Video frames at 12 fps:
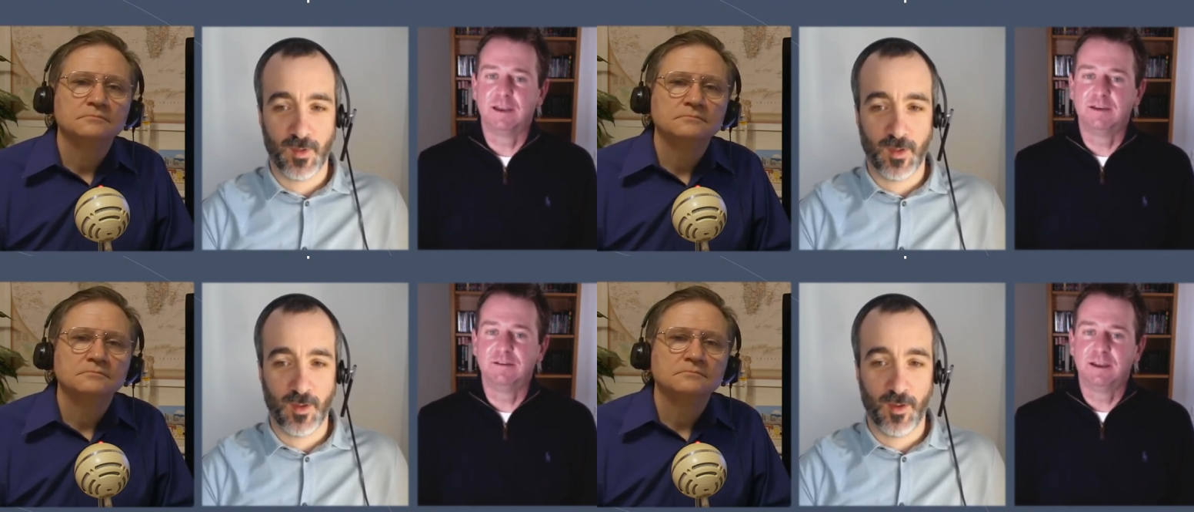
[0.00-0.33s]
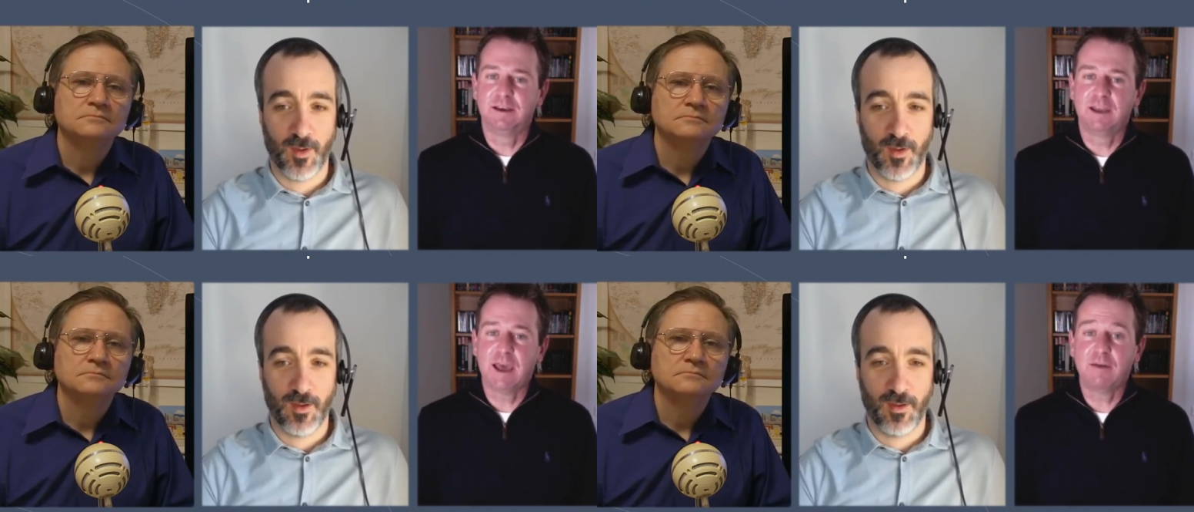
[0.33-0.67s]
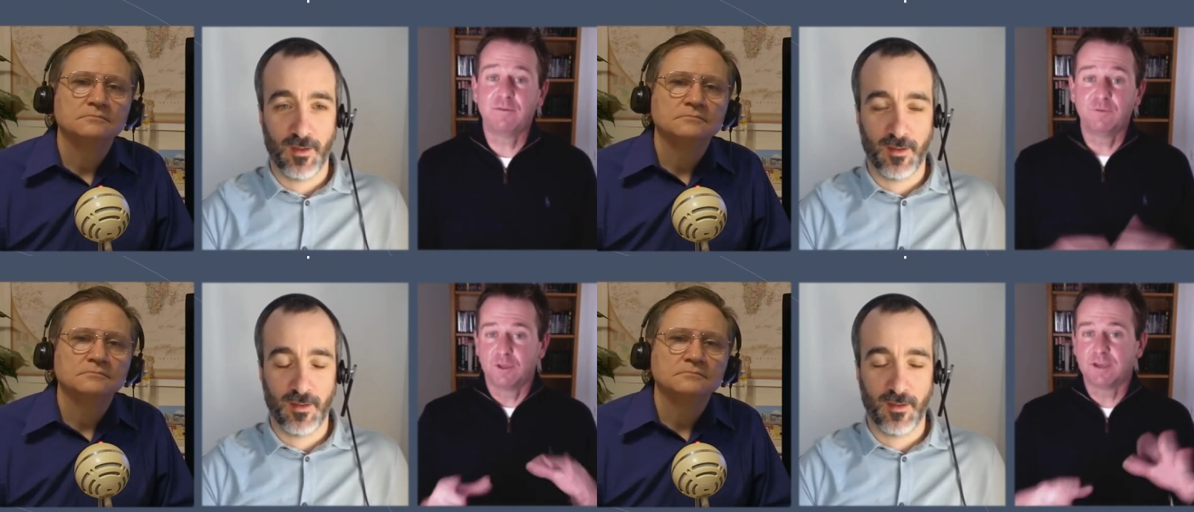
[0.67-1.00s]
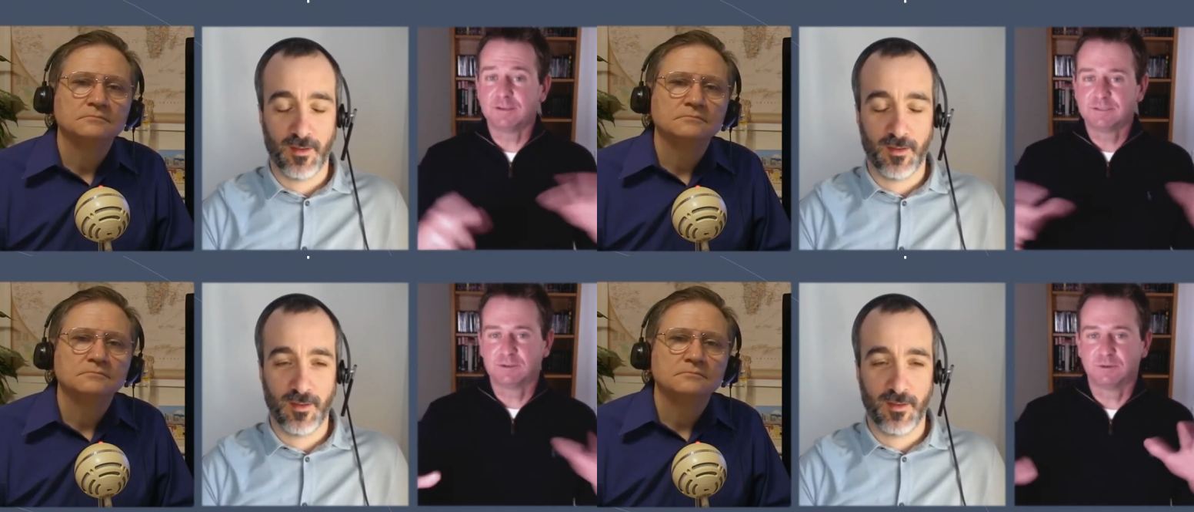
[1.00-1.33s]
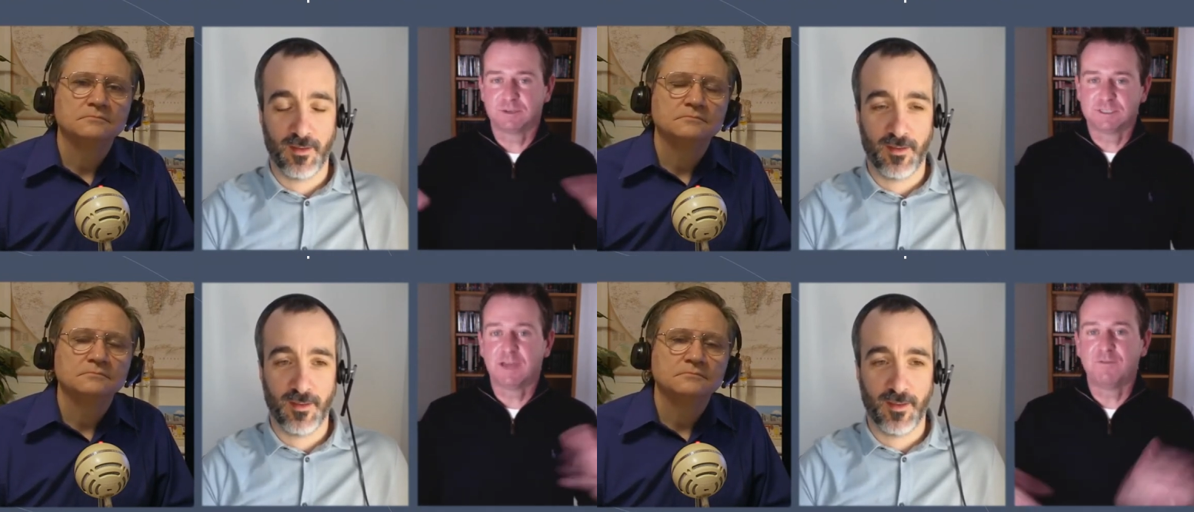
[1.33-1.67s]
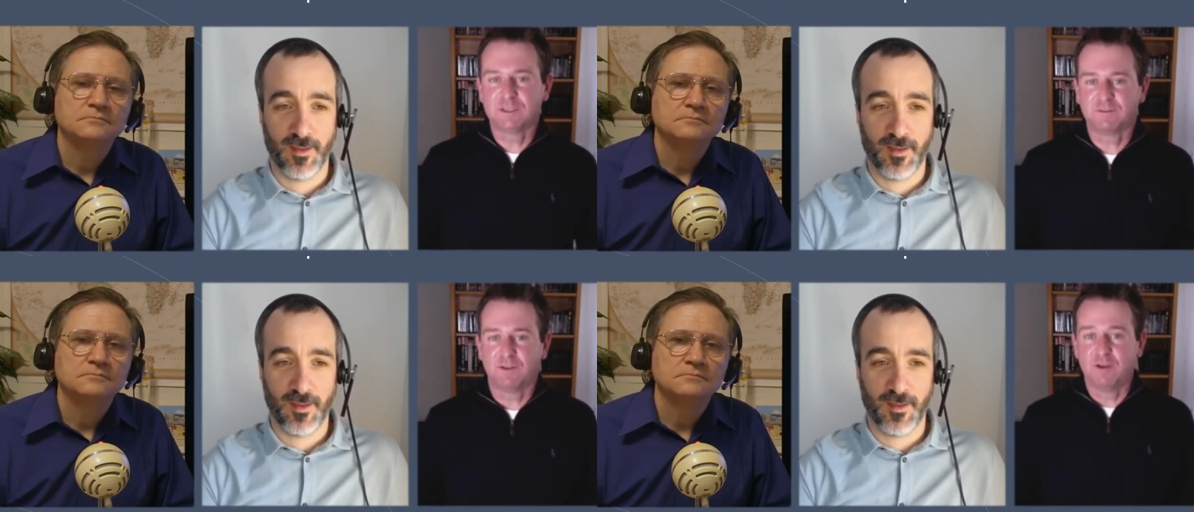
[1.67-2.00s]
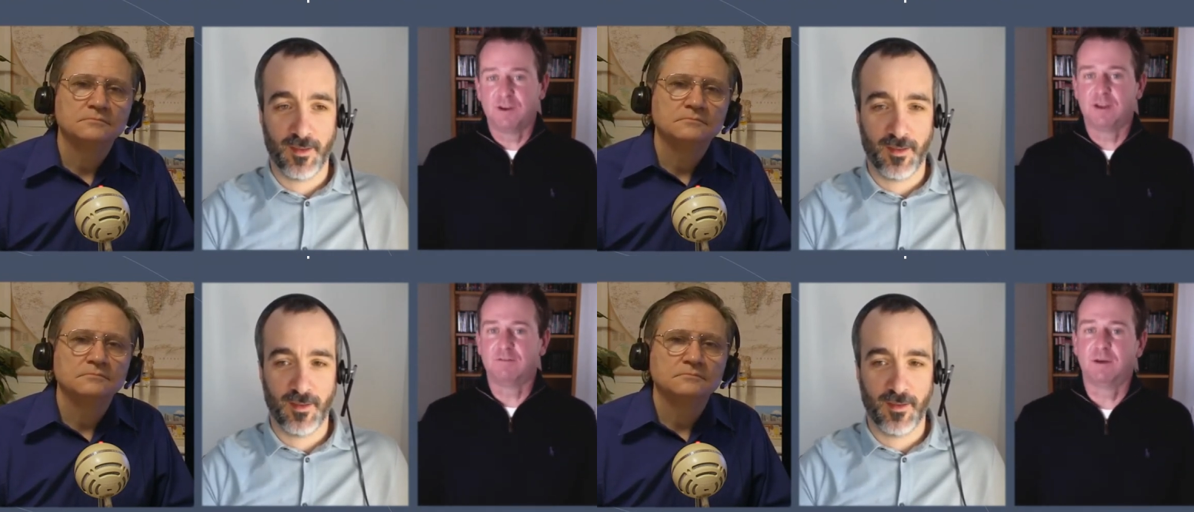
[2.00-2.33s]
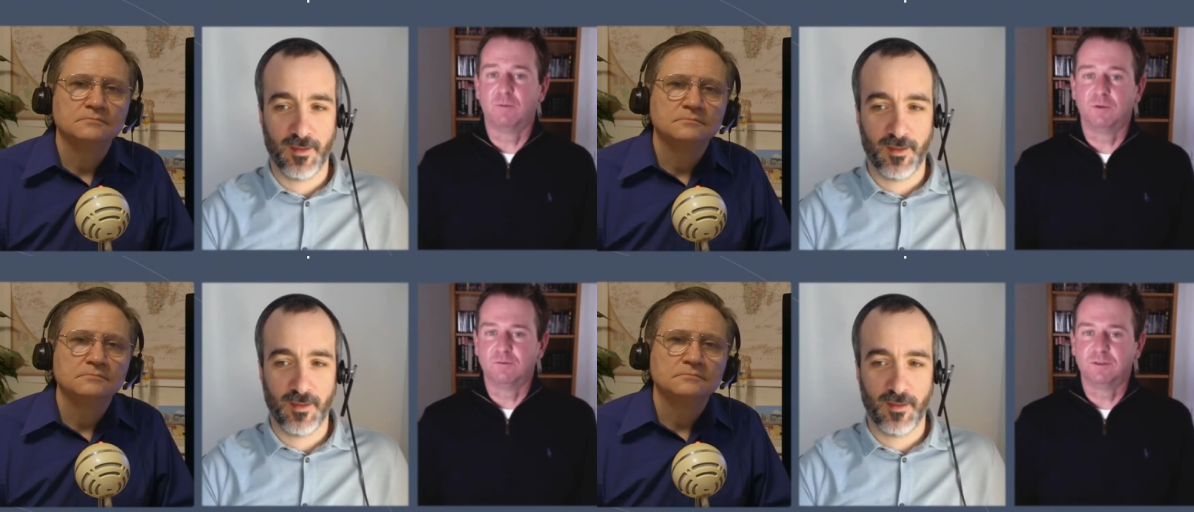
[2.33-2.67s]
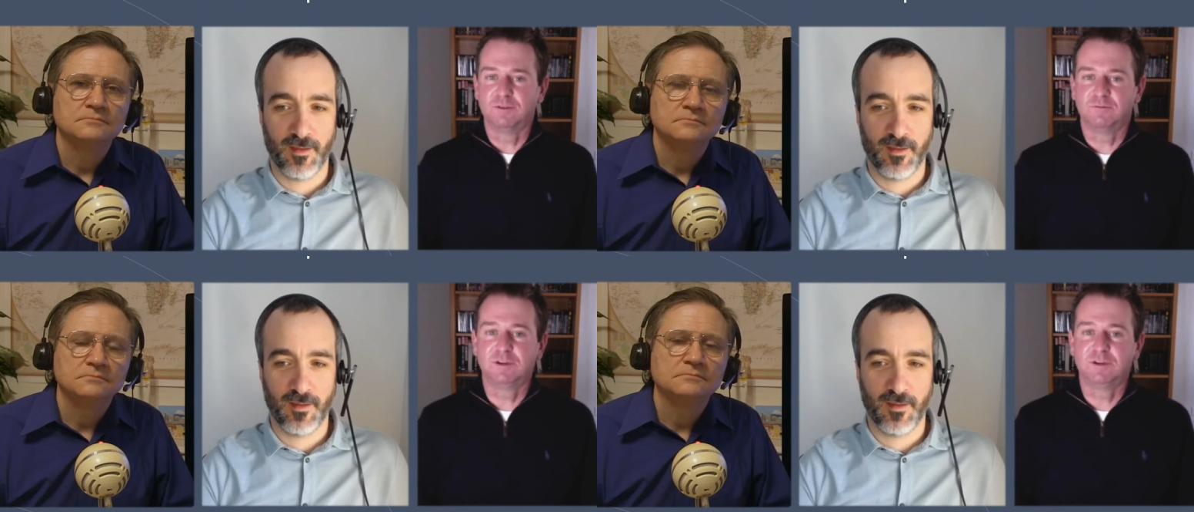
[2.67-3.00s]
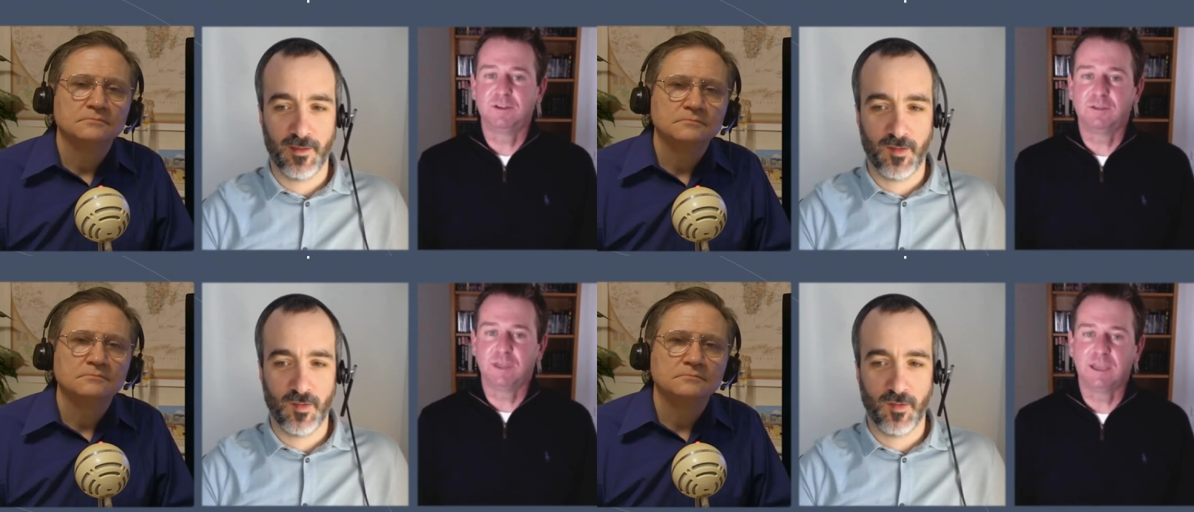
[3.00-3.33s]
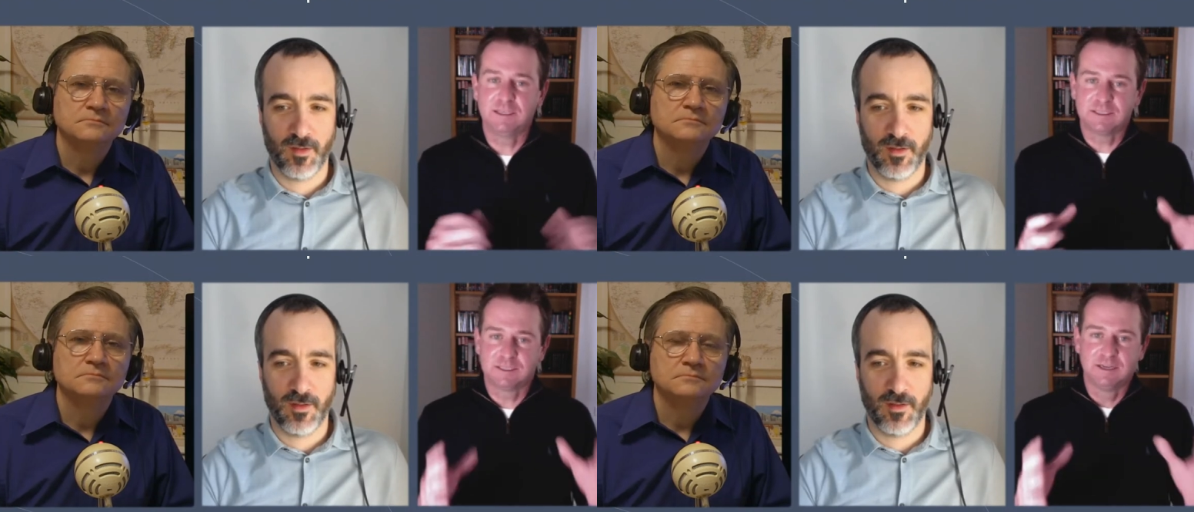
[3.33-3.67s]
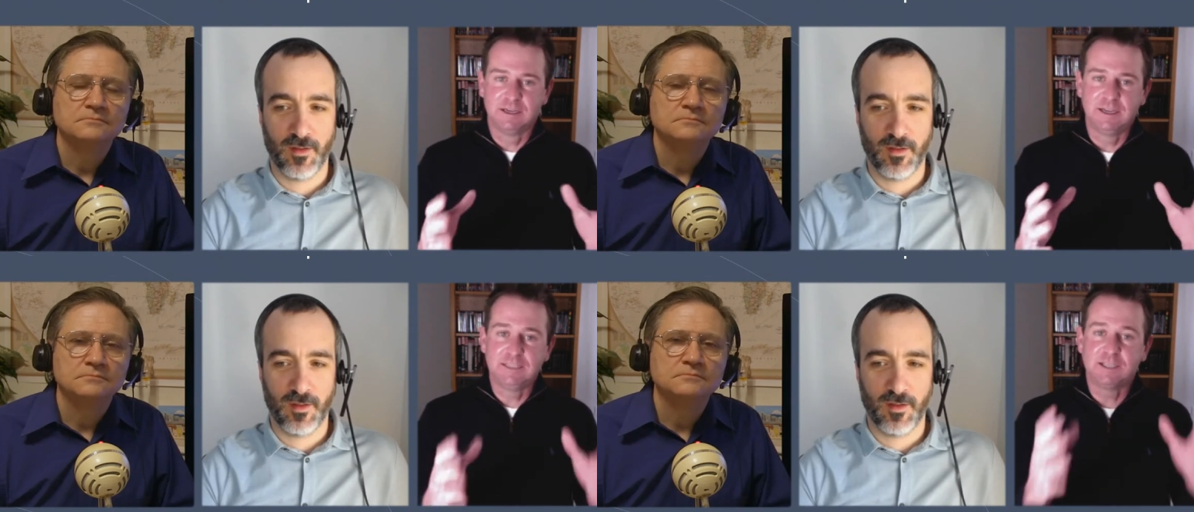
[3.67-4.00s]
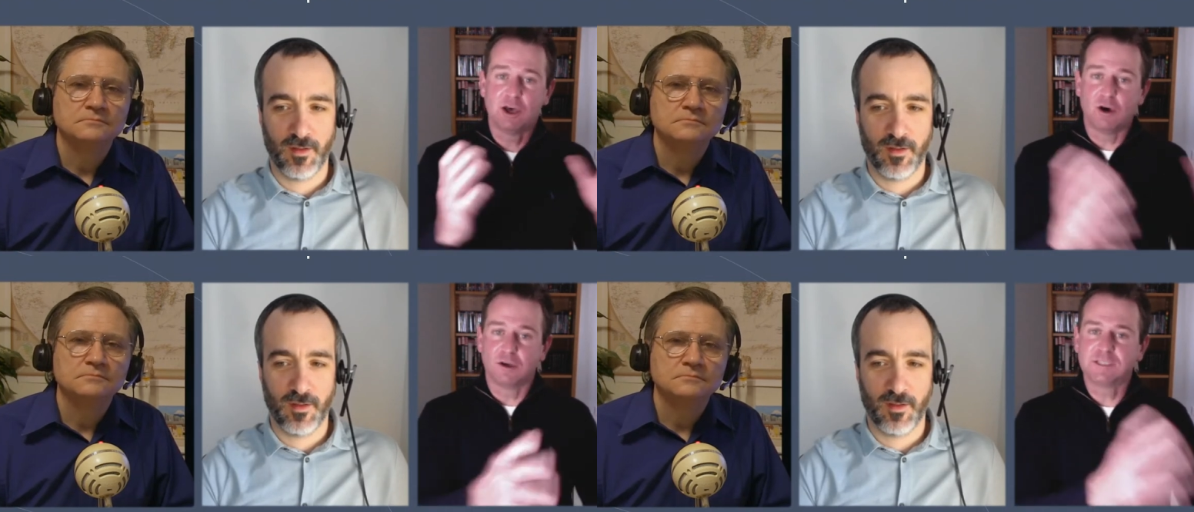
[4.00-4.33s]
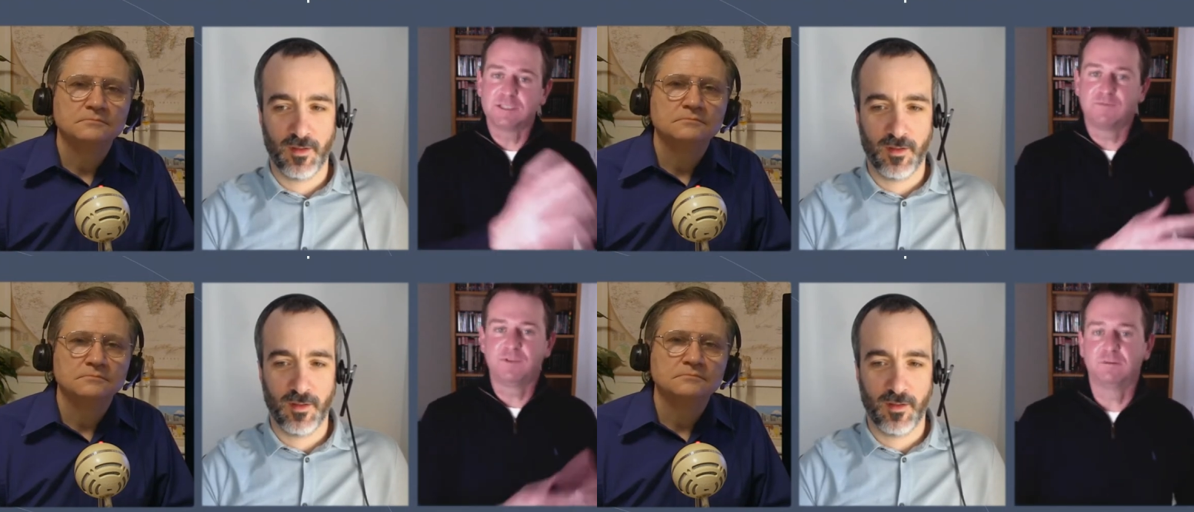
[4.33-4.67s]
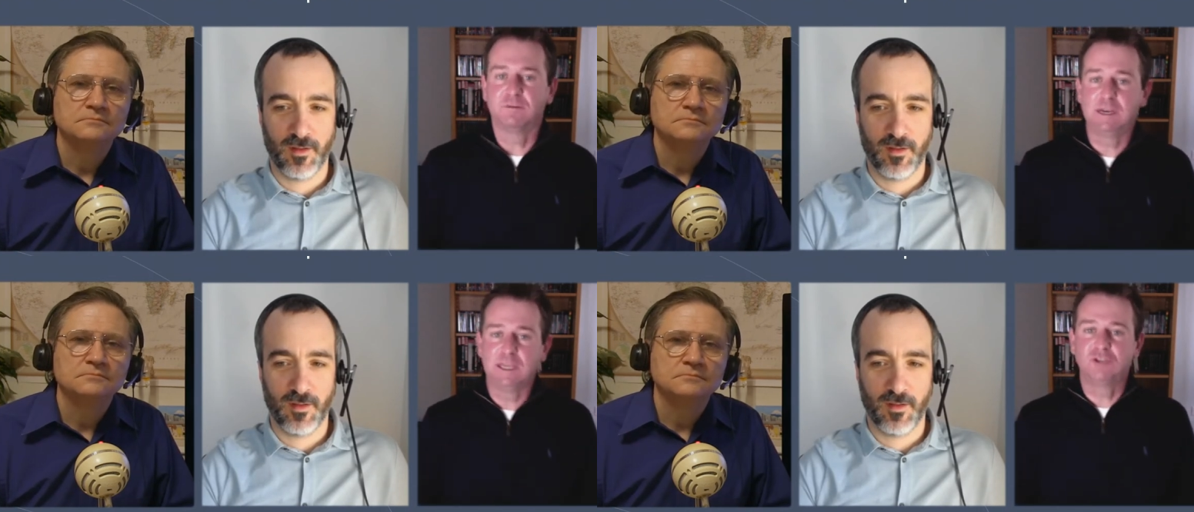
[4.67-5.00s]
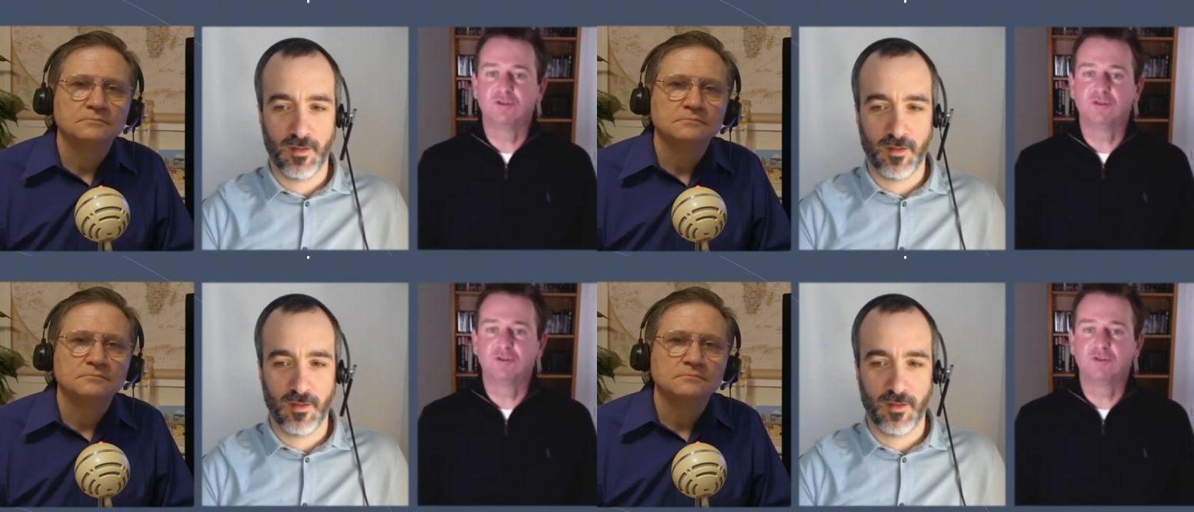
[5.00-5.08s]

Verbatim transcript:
Speaker 1: And out of all that sort of stuff that's floating around, what do you think is the hot stuff that you're really